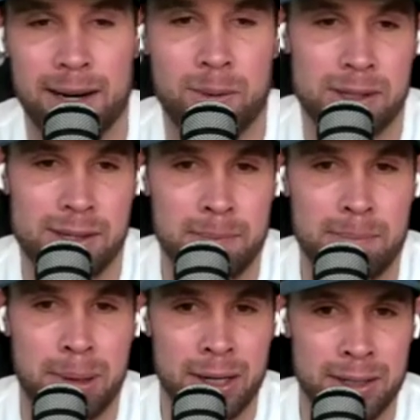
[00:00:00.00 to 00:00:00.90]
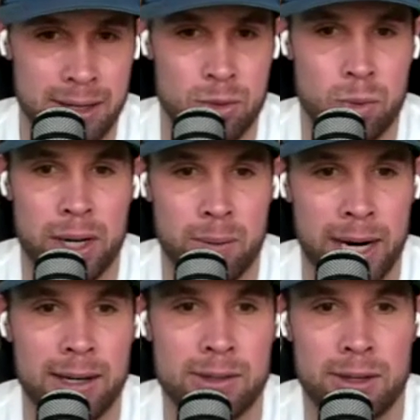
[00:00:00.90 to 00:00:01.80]
don't want to say bunt his way
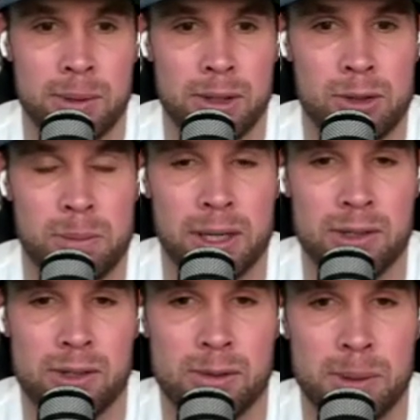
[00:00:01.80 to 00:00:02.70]
around some of those places,